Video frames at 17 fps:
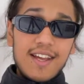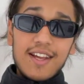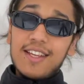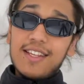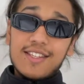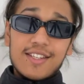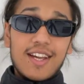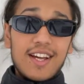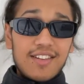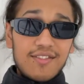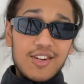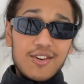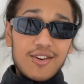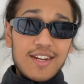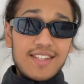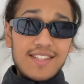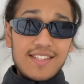it's kind of a
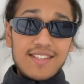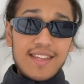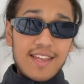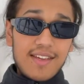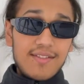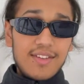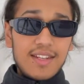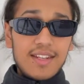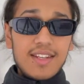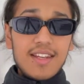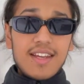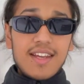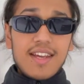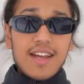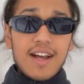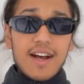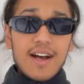crazy saving.
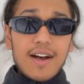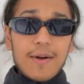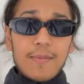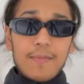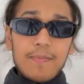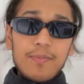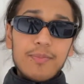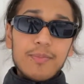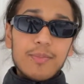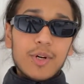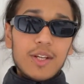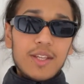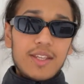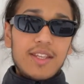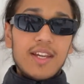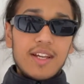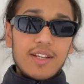But
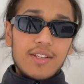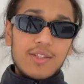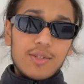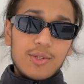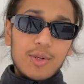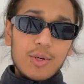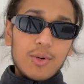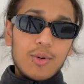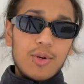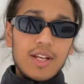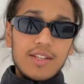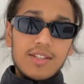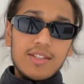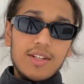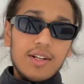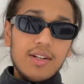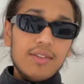yeah, took all that
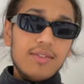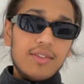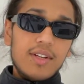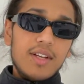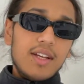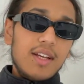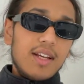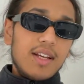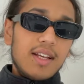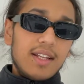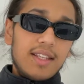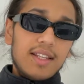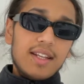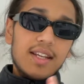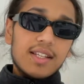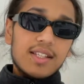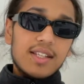stuff. The
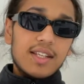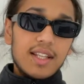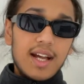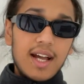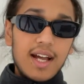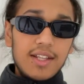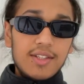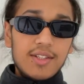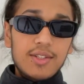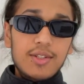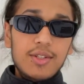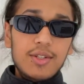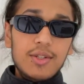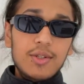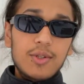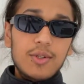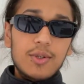next thing that I had to
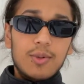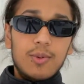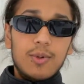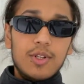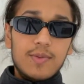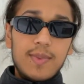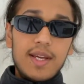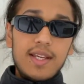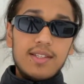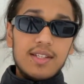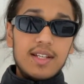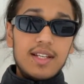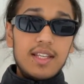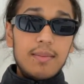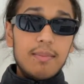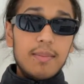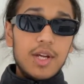do was
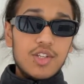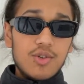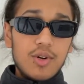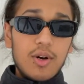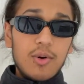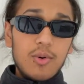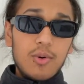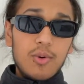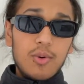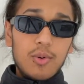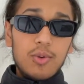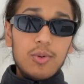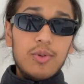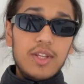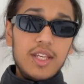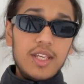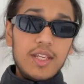basically measure out all
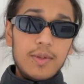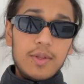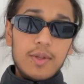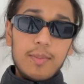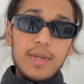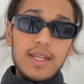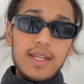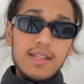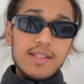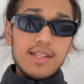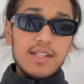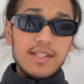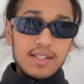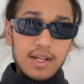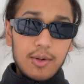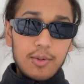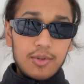the
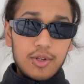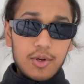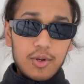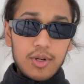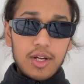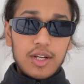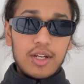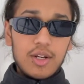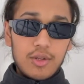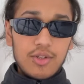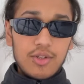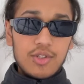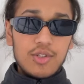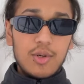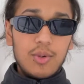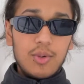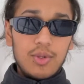pieces that would go like
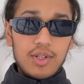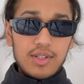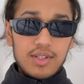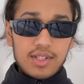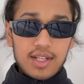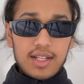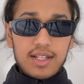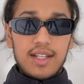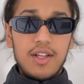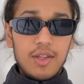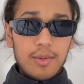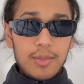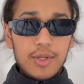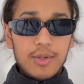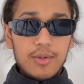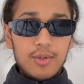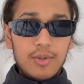shoulders and down the
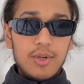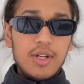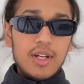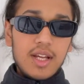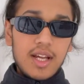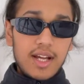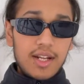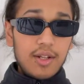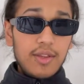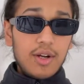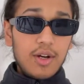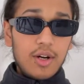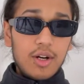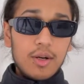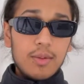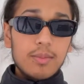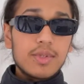middle and on the
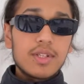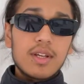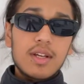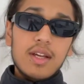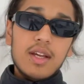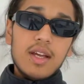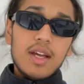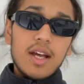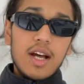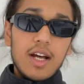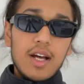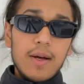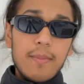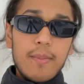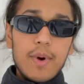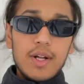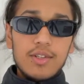arms.
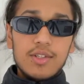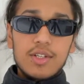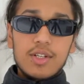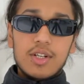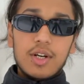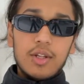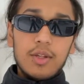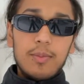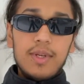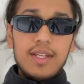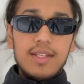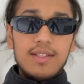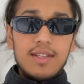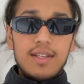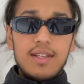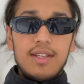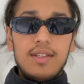I just got the
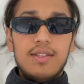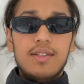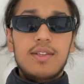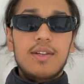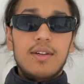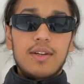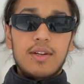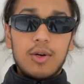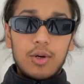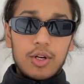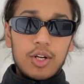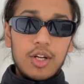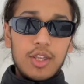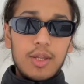pieces, cut